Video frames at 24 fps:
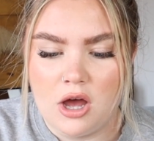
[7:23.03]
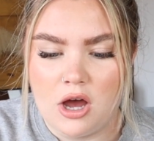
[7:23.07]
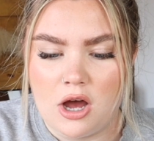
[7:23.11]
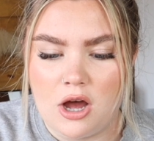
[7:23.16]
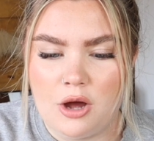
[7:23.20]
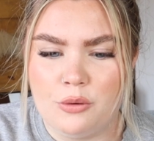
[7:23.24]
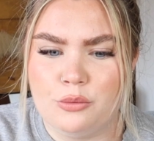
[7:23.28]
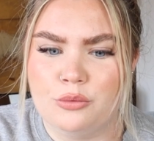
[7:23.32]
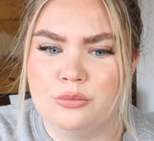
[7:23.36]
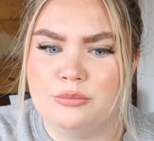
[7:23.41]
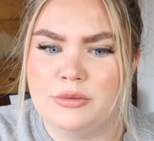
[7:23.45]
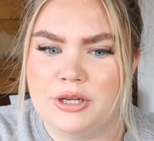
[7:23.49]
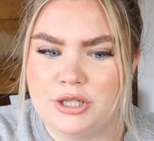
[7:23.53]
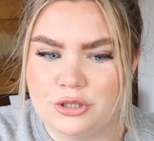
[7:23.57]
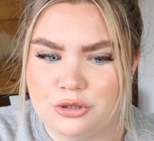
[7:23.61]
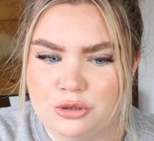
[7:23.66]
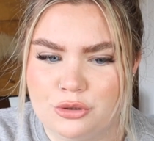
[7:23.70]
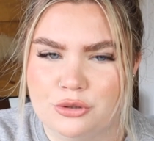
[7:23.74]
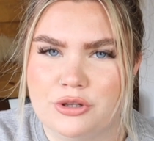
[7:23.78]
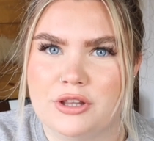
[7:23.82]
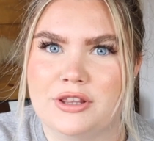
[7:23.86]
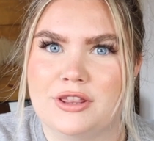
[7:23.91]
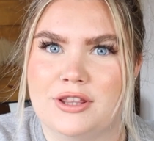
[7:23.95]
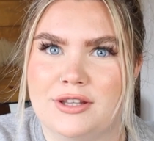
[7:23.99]
I will make
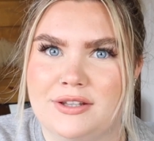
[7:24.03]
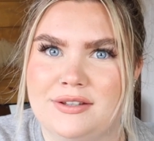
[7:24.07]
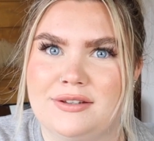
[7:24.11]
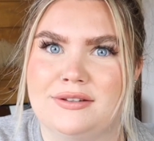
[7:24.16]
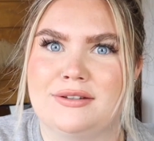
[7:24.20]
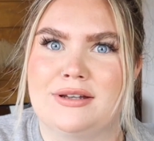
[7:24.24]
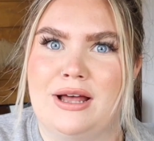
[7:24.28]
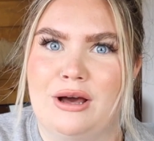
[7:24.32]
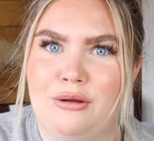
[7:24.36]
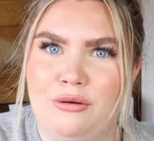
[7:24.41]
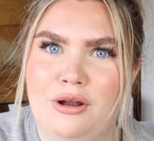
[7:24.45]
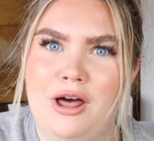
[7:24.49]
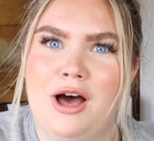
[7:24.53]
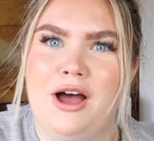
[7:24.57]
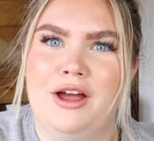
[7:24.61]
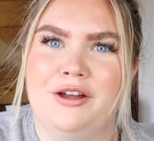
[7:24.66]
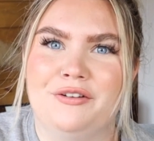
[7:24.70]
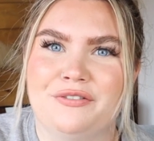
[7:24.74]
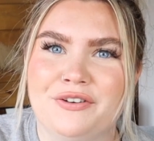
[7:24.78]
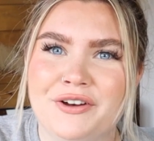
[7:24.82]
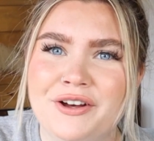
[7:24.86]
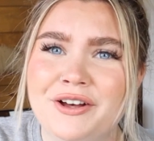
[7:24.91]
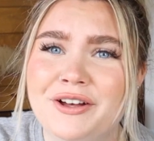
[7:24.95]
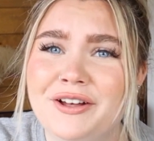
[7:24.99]
sure that this is now live